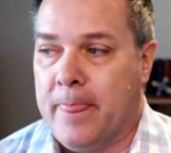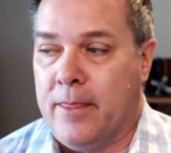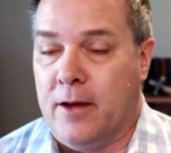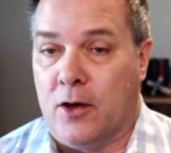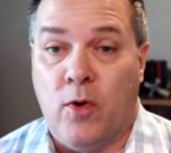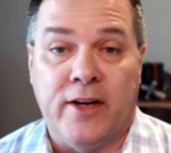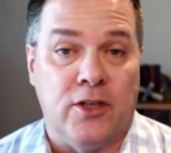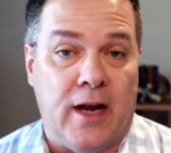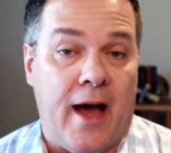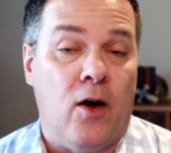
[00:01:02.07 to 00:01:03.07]
the
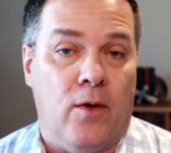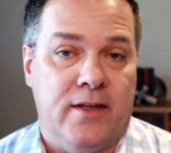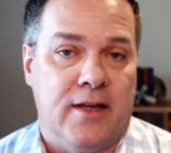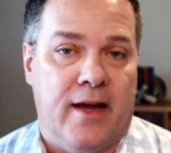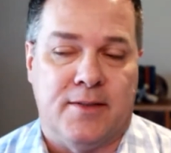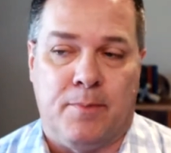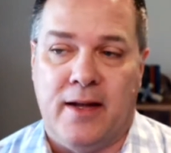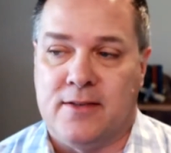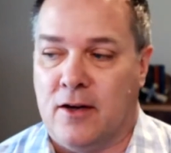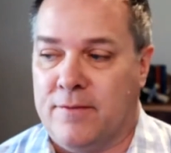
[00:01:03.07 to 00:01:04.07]
question I always ask myself,